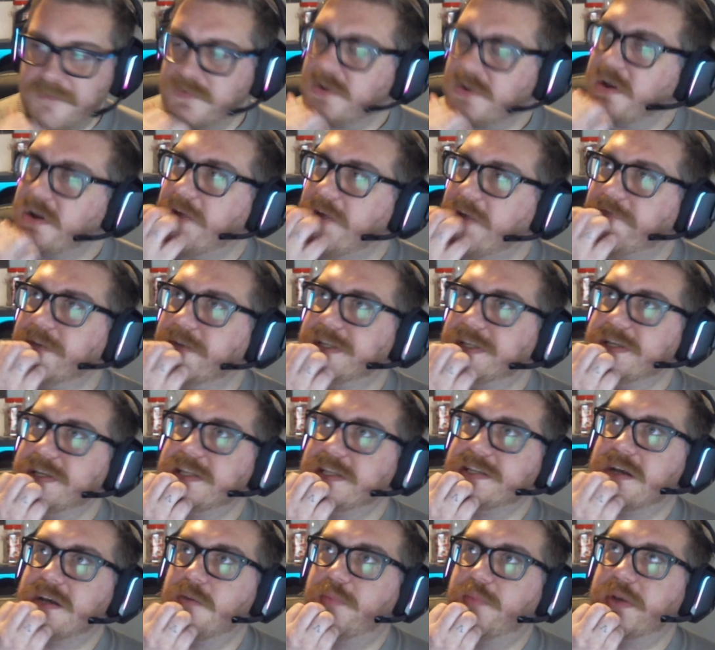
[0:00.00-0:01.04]
not eye for
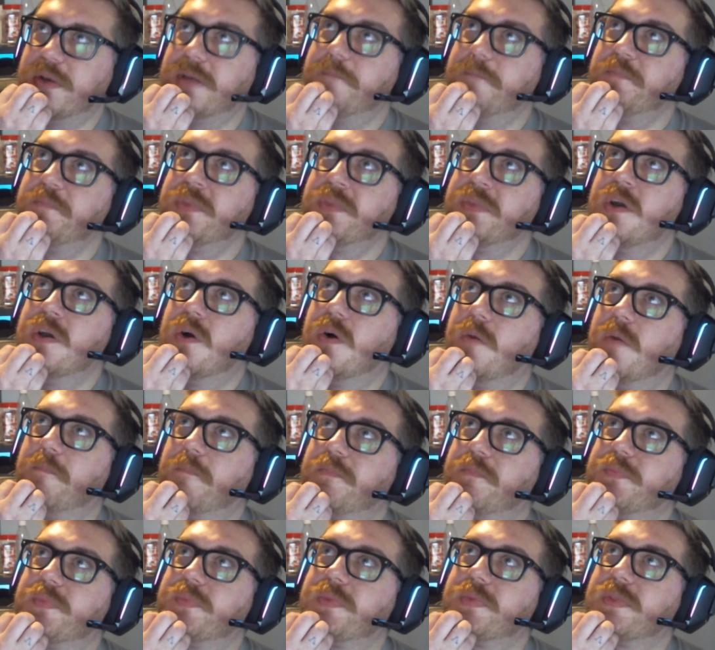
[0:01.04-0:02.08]
detail, but
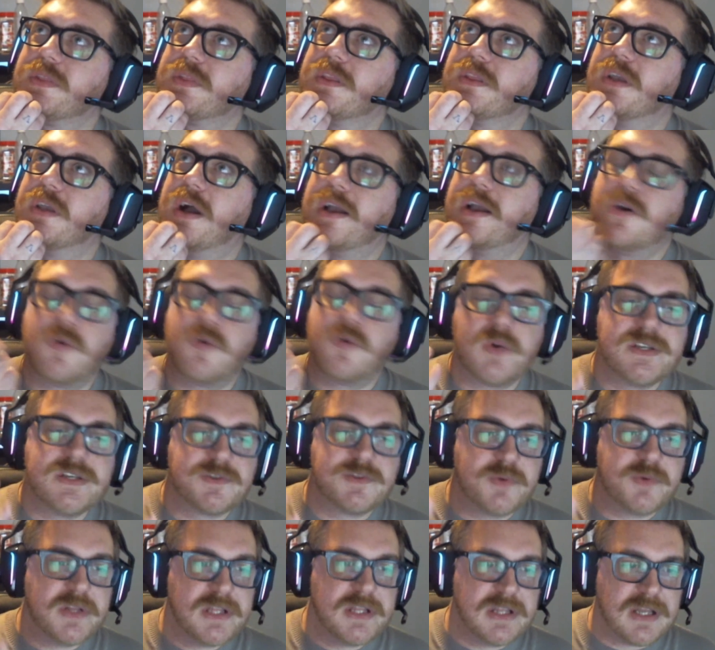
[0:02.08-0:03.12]
I
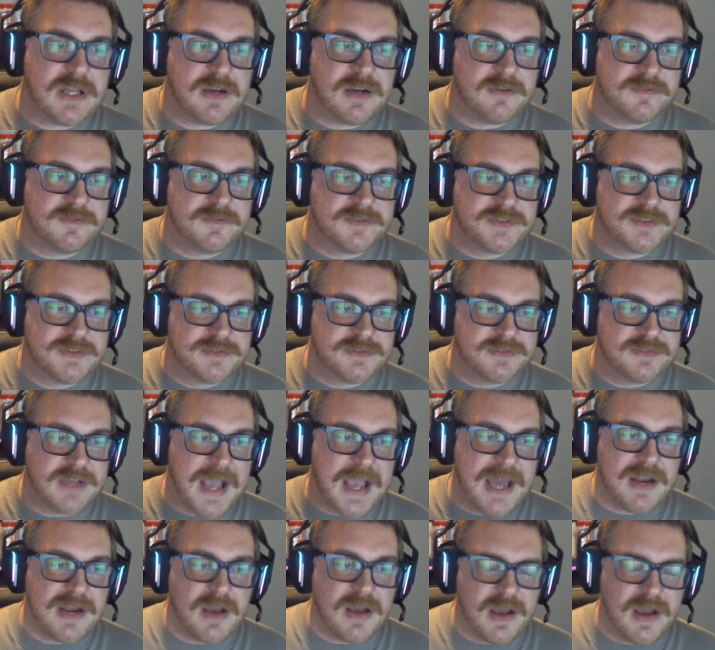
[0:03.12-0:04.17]
always really loved
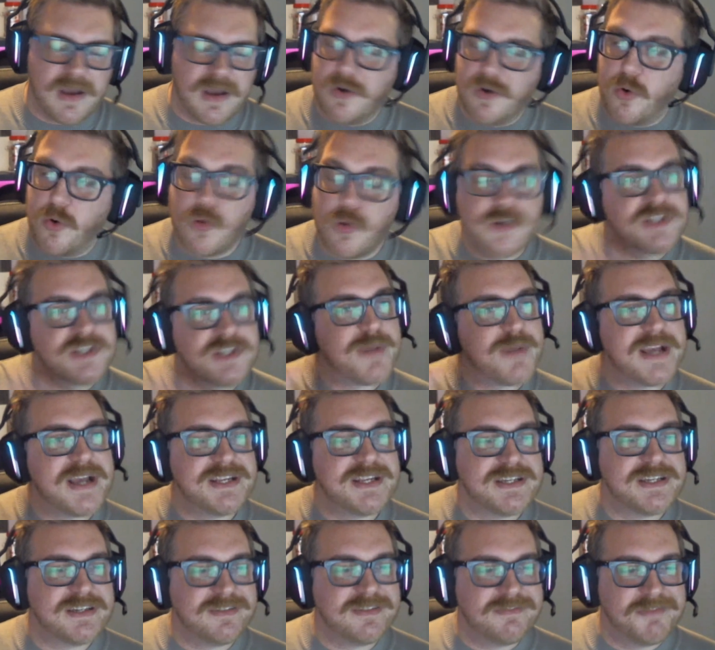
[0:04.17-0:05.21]
and
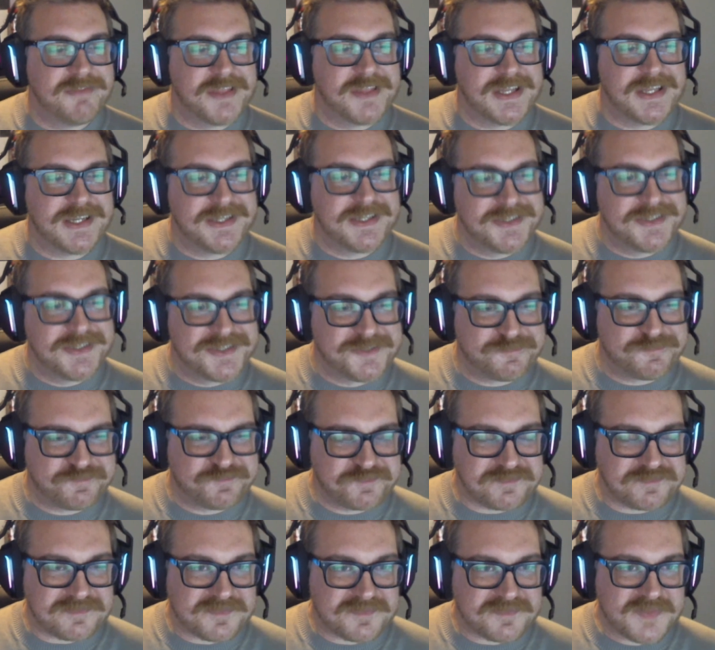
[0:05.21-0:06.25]
automating things.
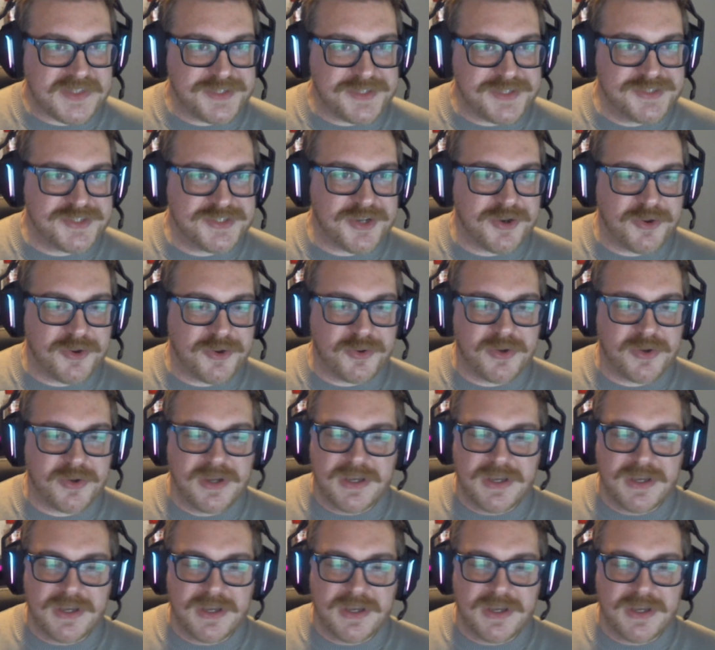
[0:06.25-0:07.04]
So,